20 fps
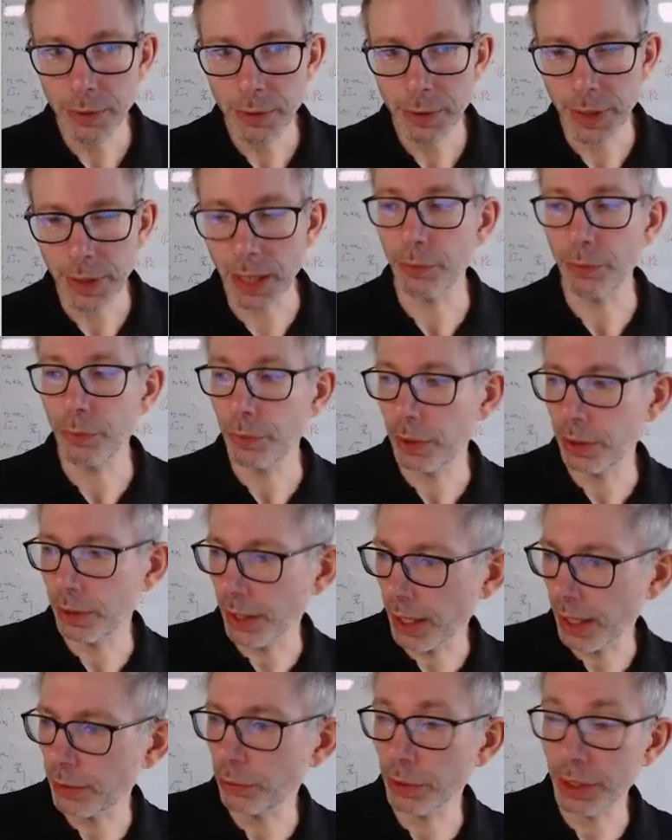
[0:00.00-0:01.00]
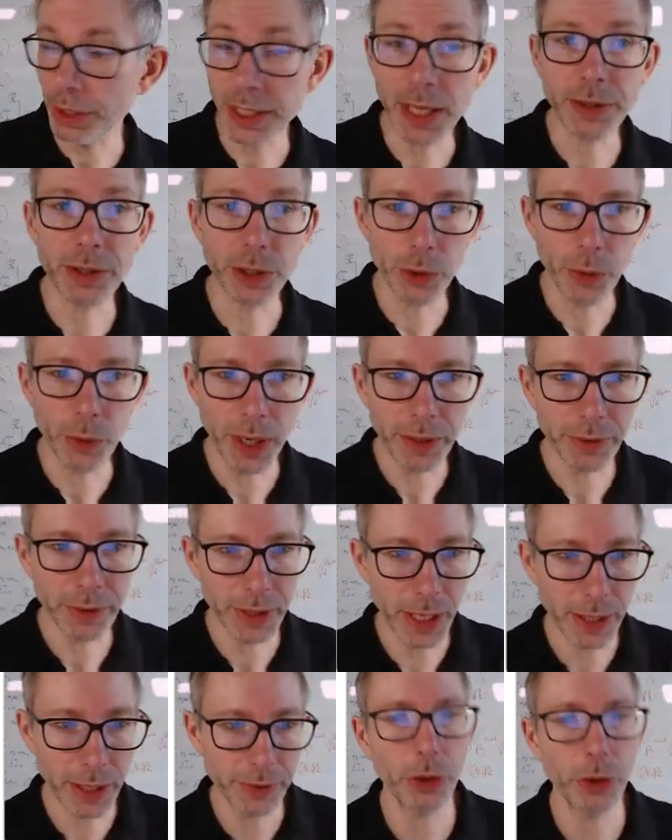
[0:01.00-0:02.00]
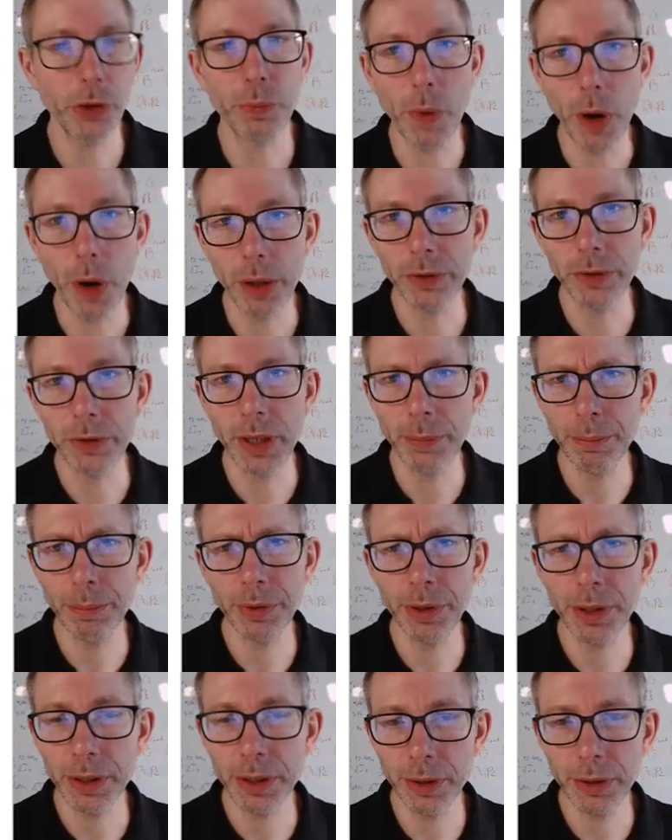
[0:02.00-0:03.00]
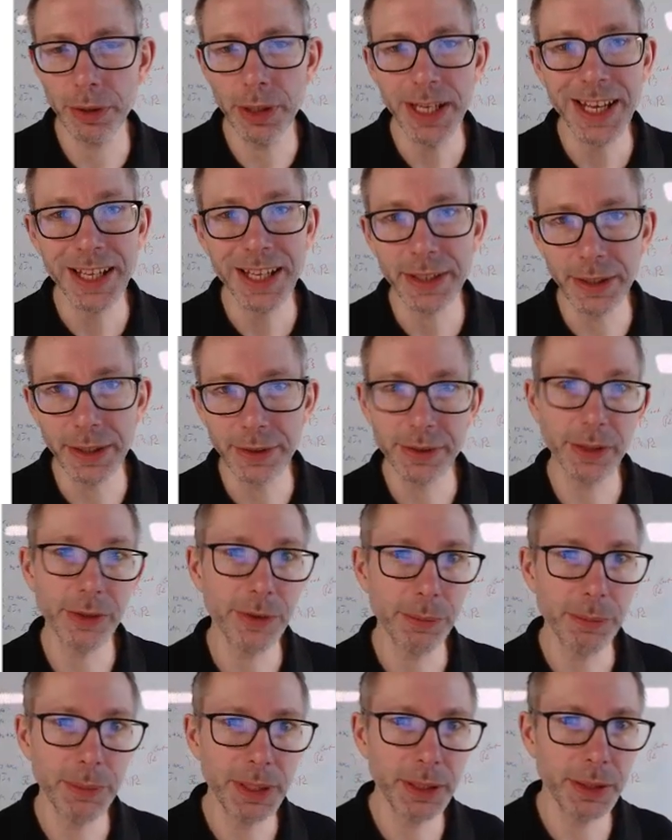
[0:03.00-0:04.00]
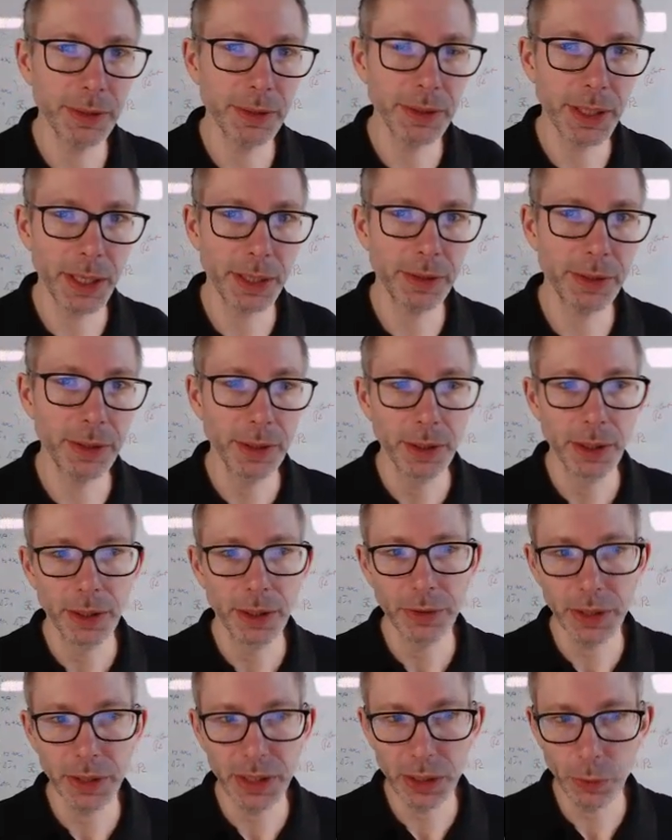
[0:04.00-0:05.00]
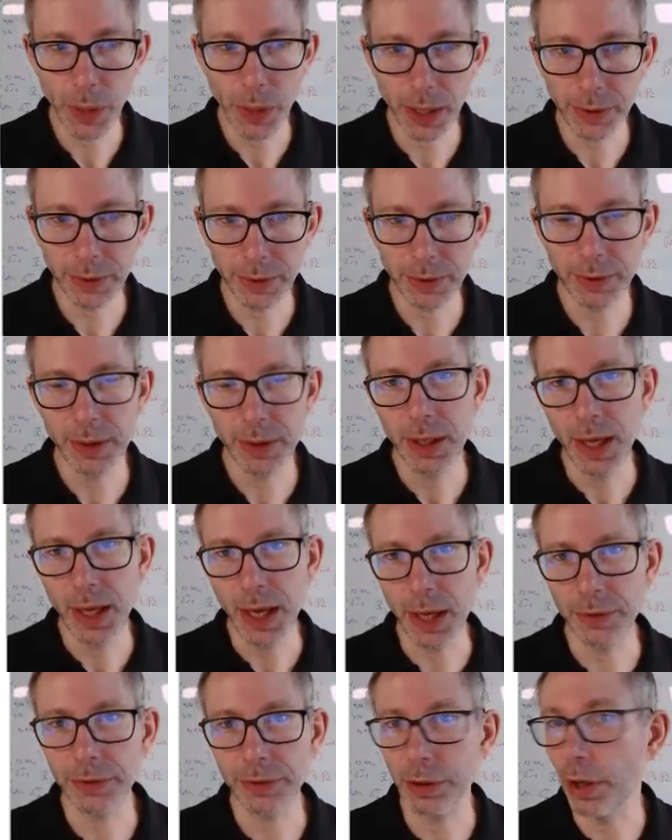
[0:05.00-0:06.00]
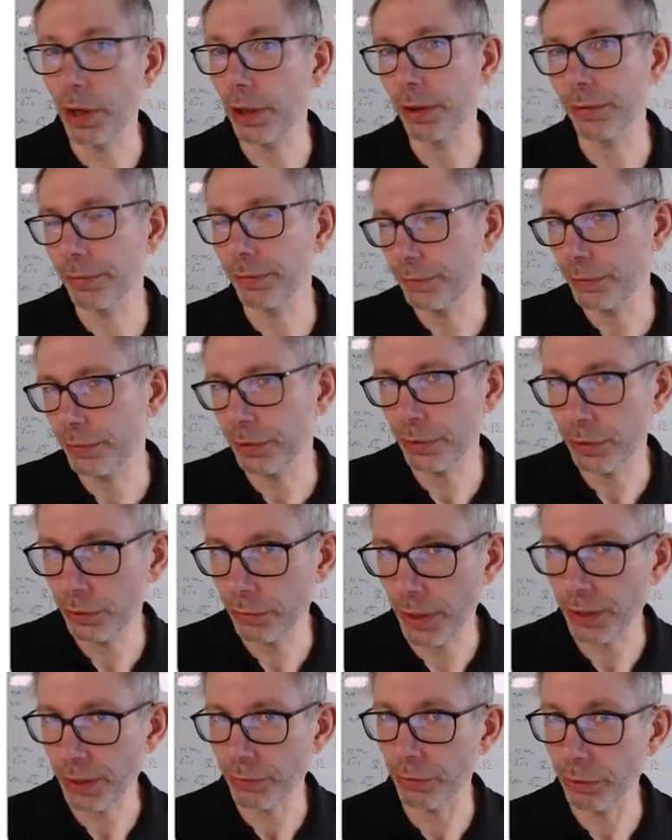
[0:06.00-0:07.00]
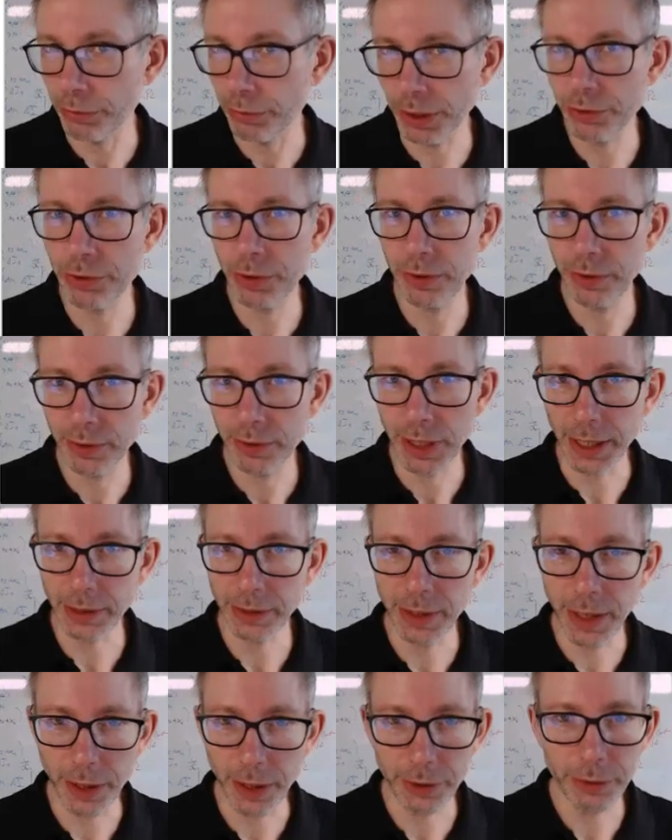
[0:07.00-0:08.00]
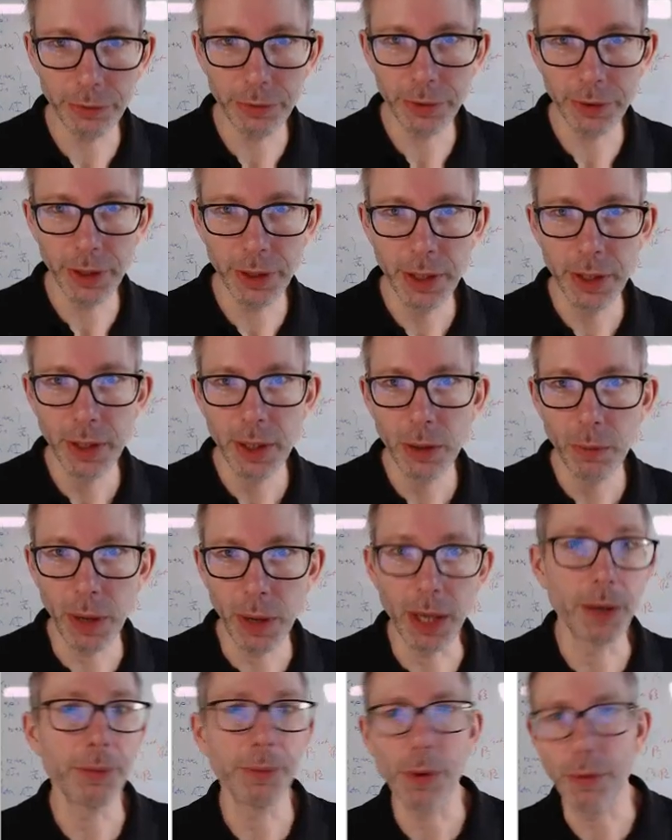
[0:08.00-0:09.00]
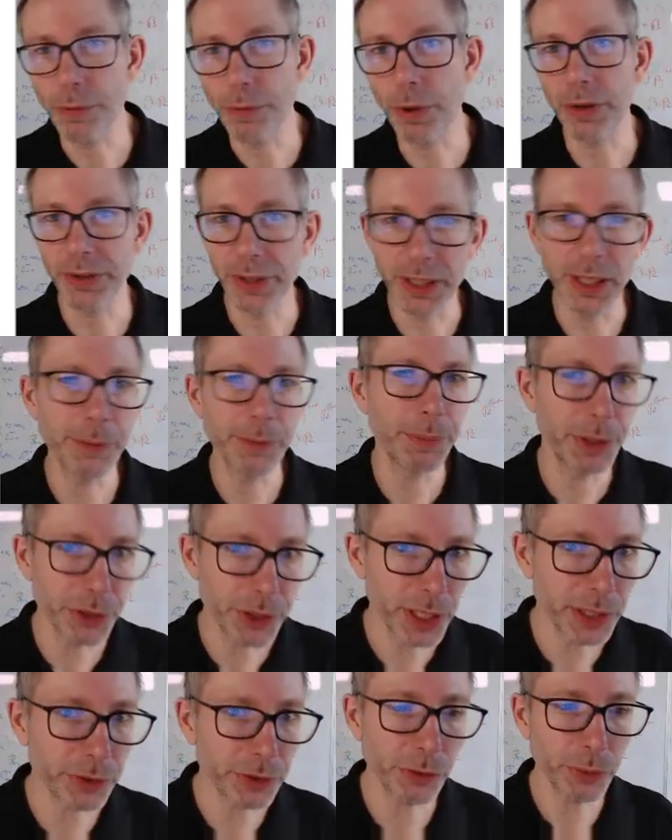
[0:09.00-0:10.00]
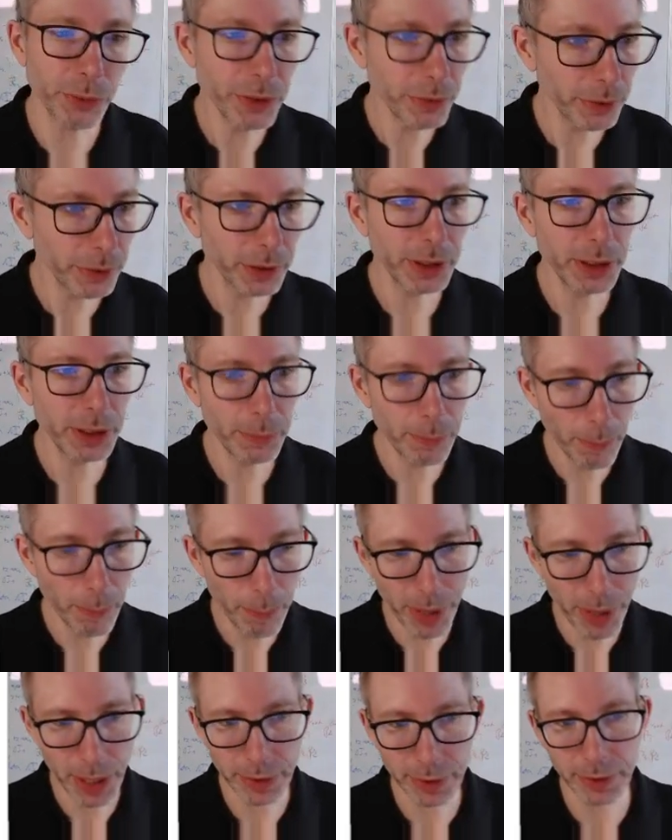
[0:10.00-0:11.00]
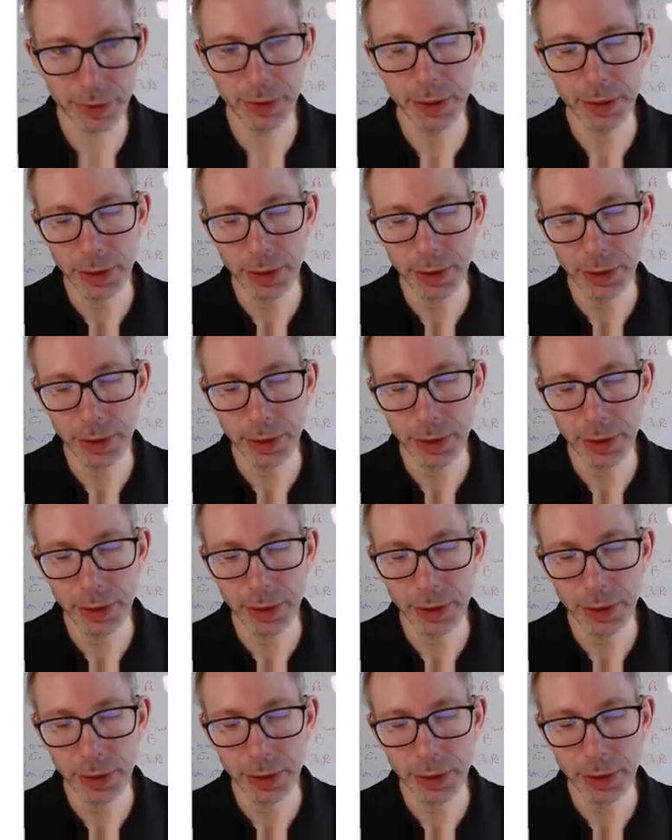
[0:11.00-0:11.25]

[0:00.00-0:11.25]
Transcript: Then again, looking at the US, it has the smallest number here. Does this mean that the US has a lot of trade restrictions like tariffs? Well, of course, that has been changing recently, but